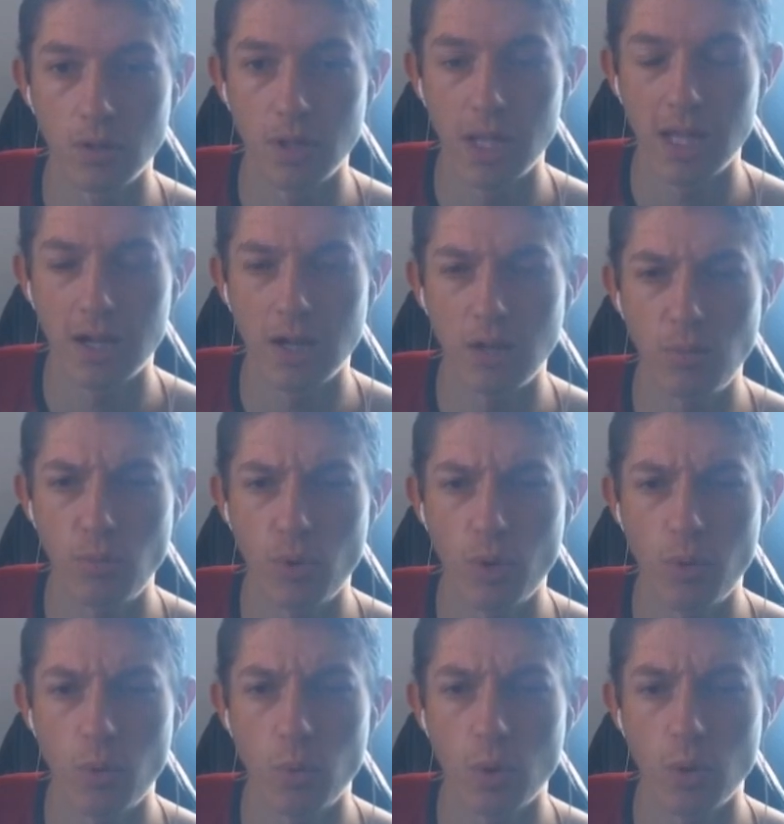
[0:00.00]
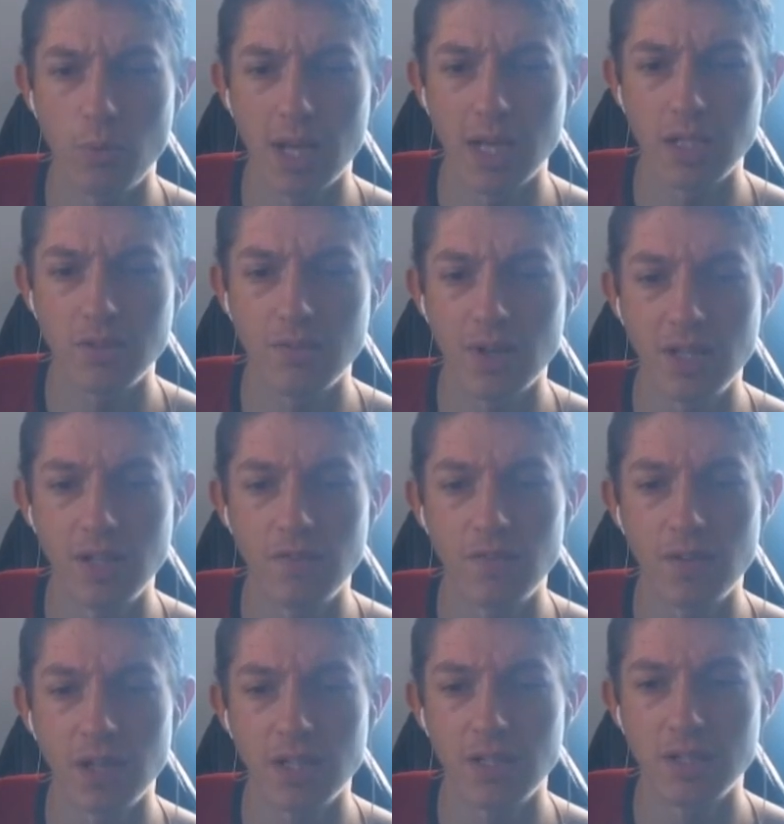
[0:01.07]
Now I probably won't activate the
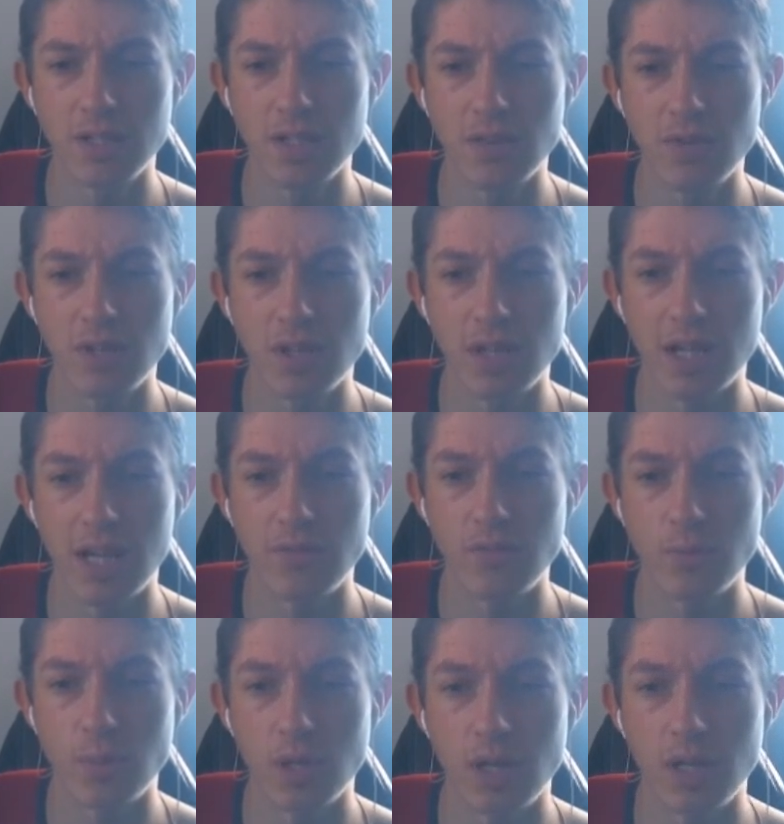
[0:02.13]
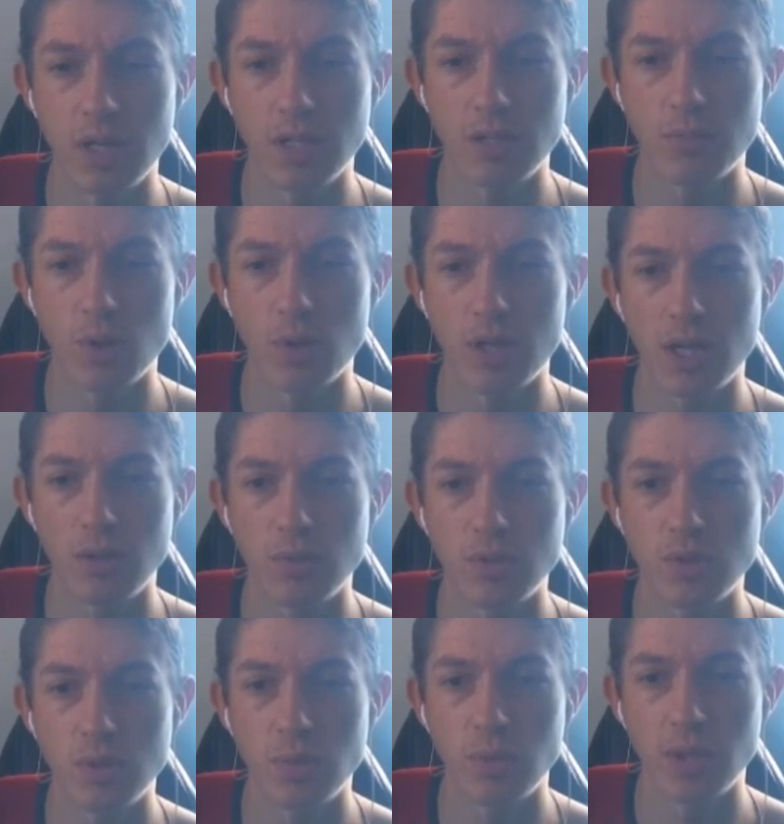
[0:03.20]
effect because everything I have in my hand I'm okay with
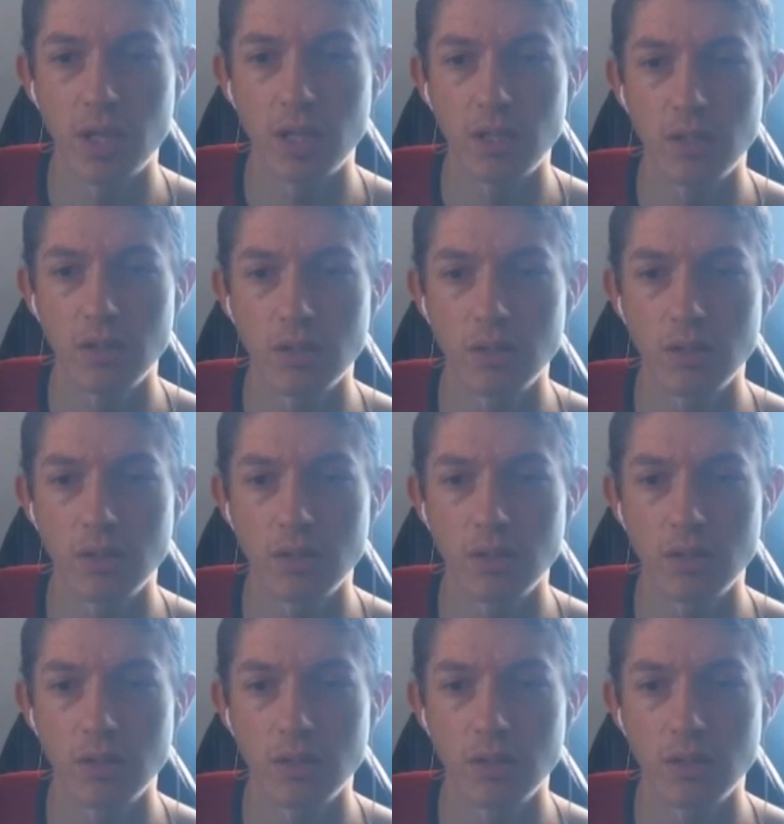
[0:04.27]
sort of playing.